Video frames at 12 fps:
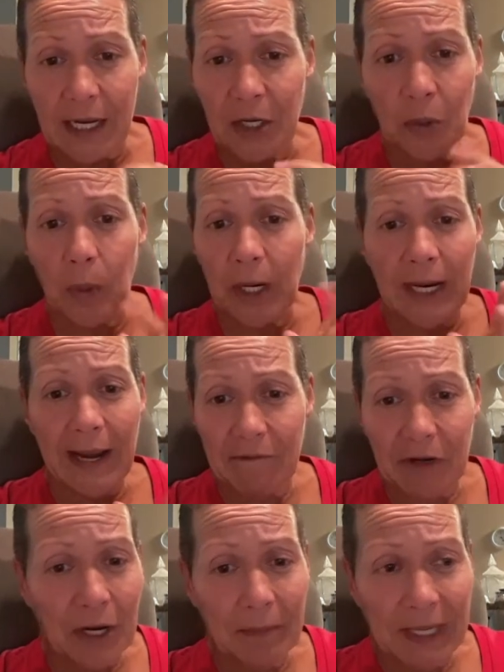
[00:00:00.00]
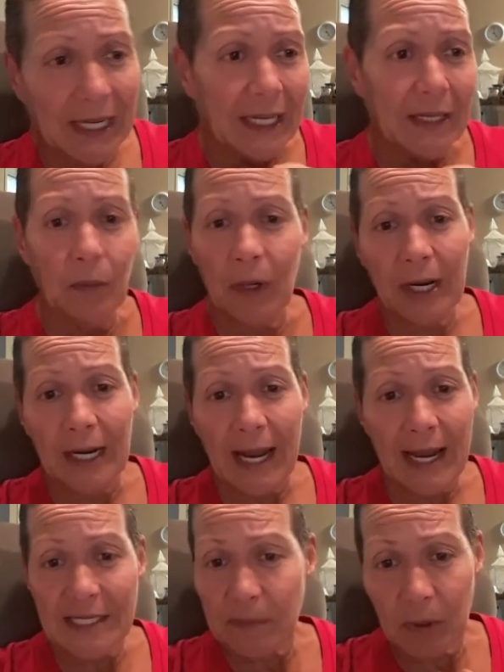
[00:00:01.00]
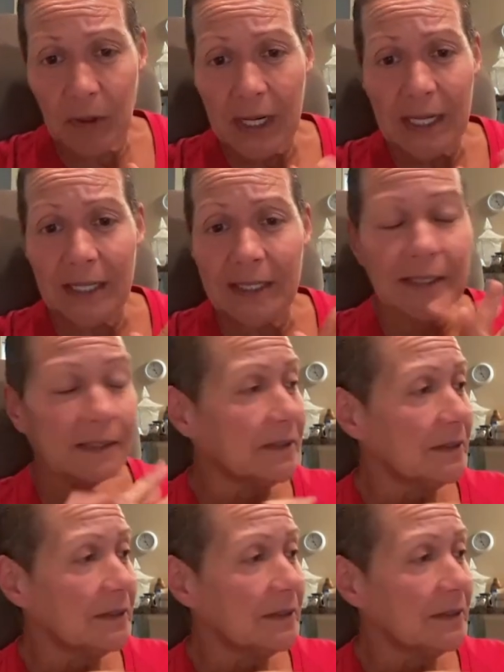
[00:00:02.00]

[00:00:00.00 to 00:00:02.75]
we're going to have you come in and we're going to aspirate it,